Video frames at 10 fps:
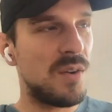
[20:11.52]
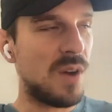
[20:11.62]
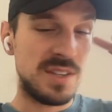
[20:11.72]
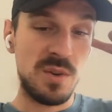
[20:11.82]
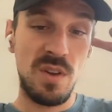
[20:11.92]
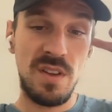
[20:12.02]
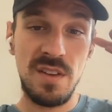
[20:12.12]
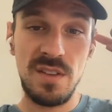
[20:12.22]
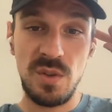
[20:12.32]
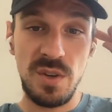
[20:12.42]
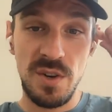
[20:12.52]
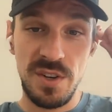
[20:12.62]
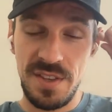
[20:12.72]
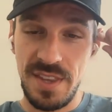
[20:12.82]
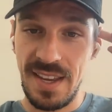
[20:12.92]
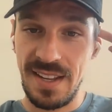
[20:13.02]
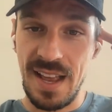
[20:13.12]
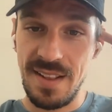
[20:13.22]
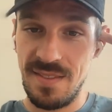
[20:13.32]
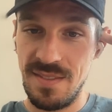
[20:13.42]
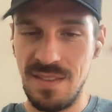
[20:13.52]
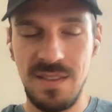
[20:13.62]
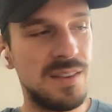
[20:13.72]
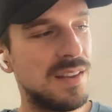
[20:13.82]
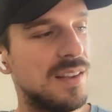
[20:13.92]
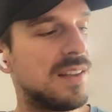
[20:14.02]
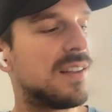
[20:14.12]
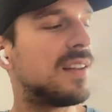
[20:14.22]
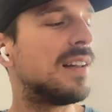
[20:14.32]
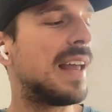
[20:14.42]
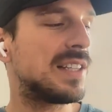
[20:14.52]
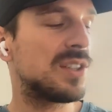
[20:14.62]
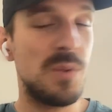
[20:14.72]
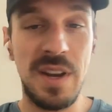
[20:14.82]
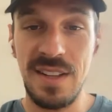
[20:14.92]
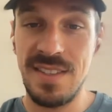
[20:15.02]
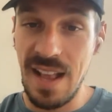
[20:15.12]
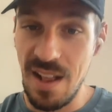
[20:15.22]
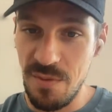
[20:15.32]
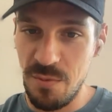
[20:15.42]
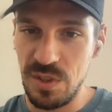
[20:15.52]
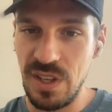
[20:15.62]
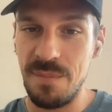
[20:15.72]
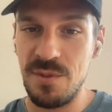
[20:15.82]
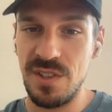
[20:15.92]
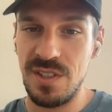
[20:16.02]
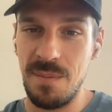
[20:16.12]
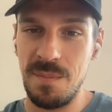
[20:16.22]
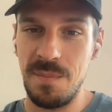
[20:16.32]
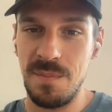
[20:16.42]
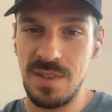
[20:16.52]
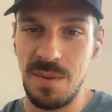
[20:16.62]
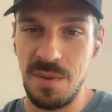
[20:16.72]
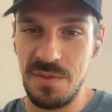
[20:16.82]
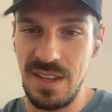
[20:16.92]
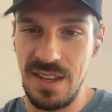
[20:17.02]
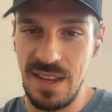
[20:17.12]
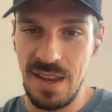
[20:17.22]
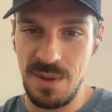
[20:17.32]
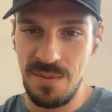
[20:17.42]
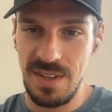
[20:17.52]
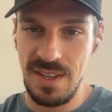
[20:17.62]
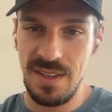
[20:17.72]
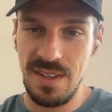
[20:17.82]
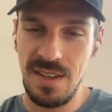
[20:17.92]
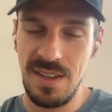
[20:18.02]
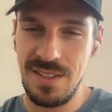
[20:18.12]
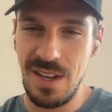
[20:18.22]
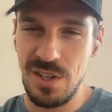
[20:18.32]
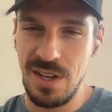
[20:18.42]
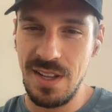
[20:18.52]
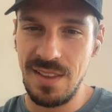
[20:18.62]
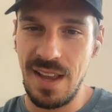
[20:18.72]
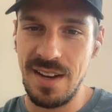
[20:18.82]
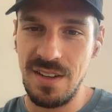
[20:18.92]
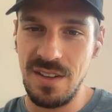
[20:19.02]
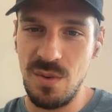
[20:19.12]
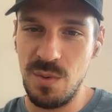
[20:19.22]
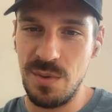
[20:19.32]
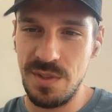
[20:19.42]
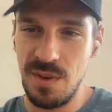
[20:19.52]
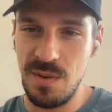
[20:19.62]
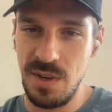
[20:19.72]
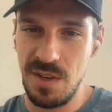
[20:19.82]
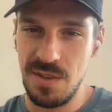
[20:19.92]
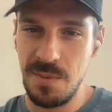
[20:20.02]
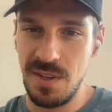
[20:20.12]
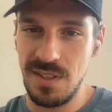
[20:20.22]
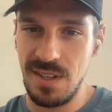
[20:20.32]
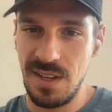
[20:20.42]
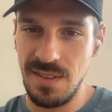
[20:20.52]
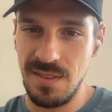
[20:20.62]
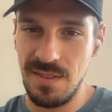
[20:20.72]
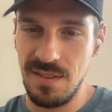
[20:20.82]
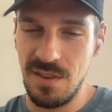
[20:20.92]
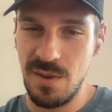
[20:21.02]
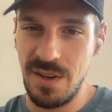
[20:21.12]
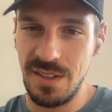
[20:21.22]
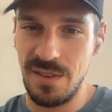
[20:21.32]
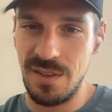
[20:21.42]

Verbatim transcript: Right. So you're thinking that like Squid itself would capture some of the MEV essentially, and then you would redistribute it. Is that correct?